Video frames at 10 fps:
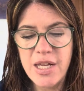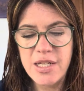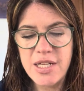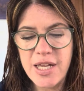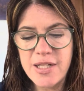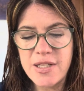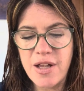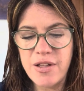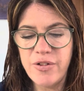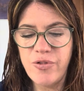takes
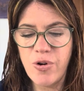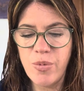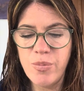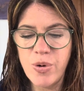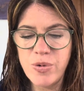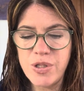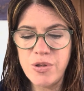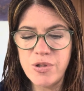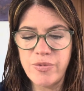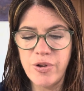on the form most
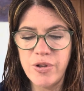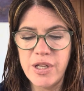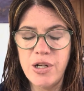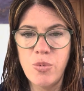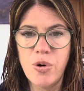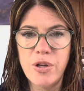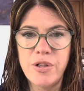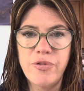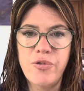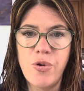useful in a world
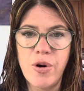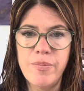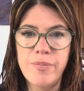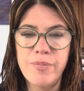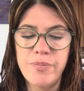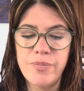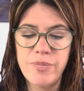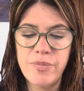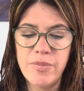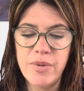of form.
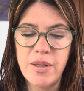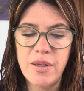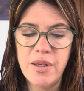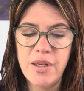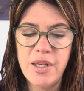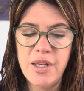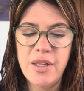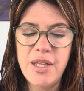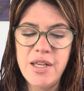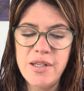
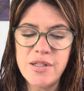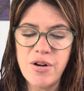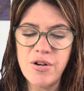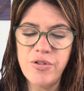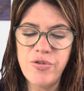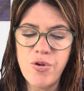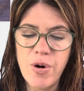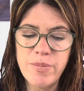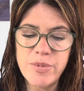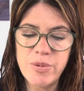These are the
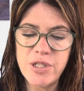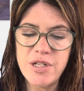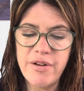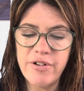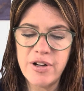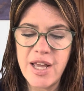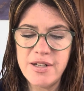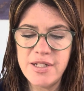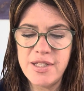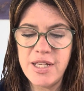forms which never can
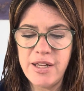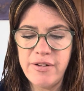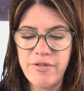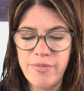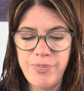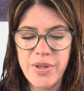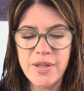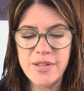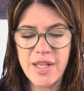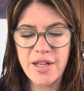deceive,
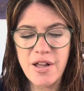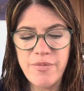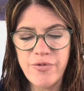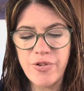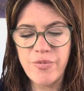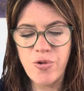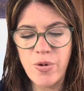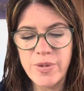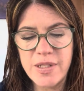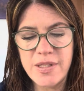because they come from
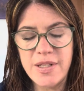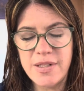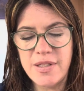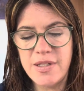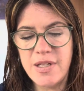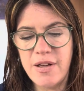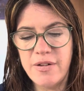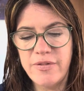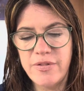formlessness itself.